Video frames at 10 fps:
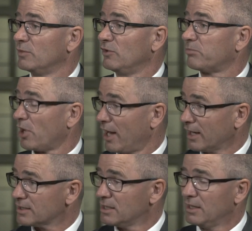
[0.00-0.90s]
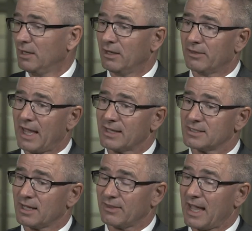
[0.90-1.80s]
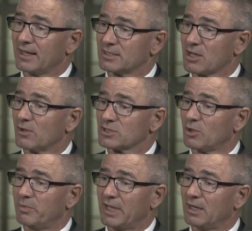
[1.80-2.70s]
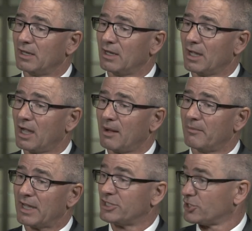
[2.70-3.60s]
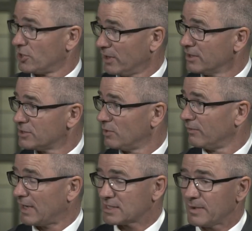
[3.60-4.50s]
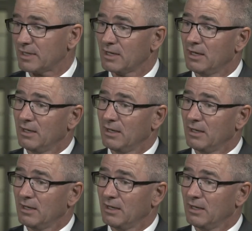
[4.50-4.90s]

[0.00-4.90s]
move product, that has also been a deterrent to investment,